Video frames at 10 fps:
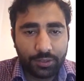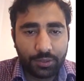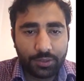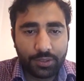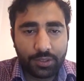
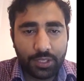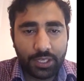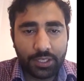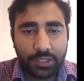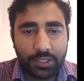you
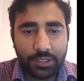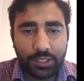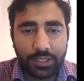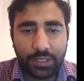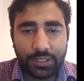think
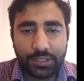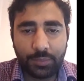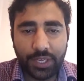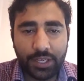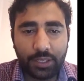that
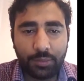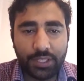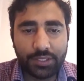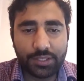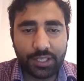traditional mechanical
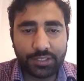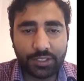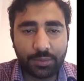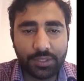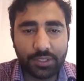branches like
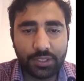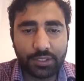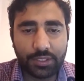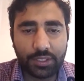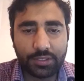
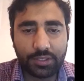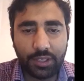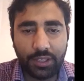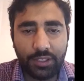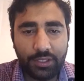suspension
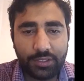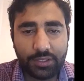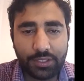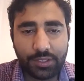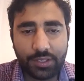is
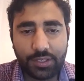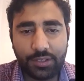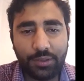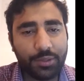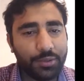
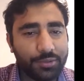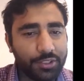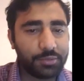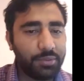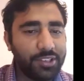saturated? No, no, no.
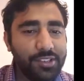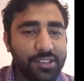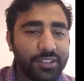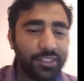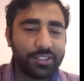
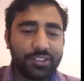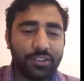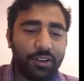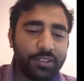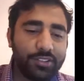Suspension is
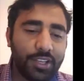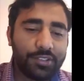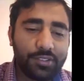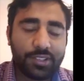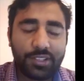not
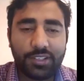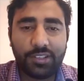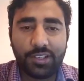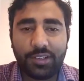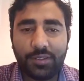
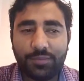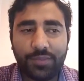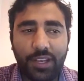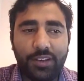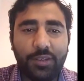saturated.
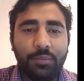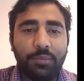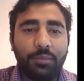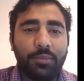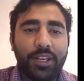Um, I
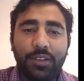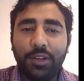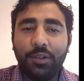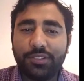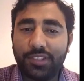didn't meant
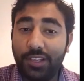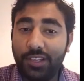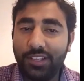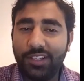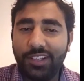to
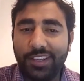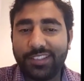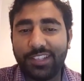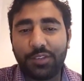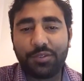say
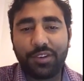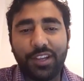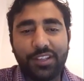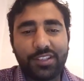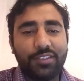like
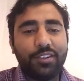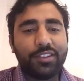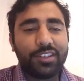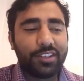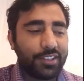saturation
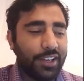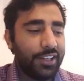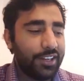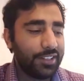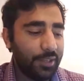on the
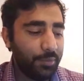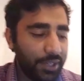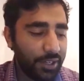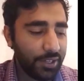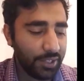CAD design,
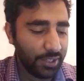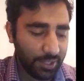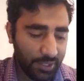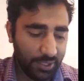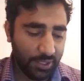but
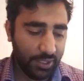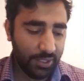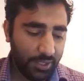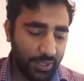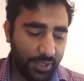
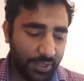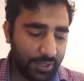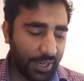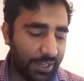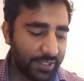
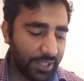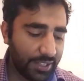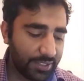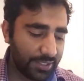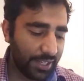CAD designers is